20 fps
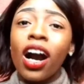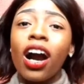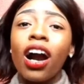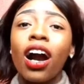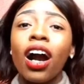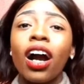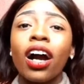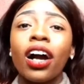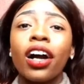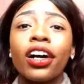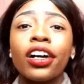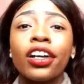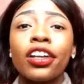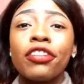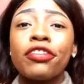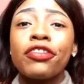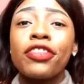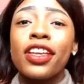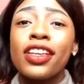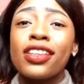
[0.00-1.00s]

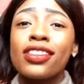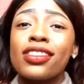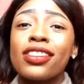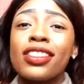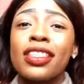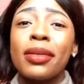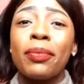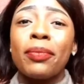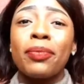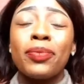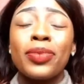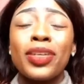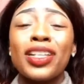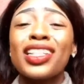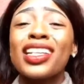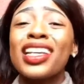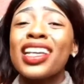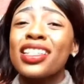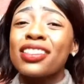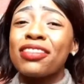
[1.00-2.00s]
If the
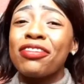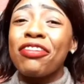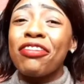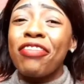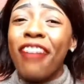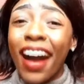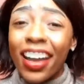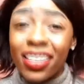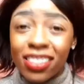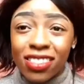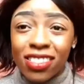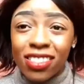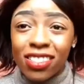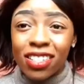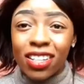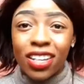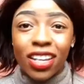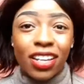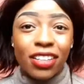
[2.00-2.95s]
bleeding is fast,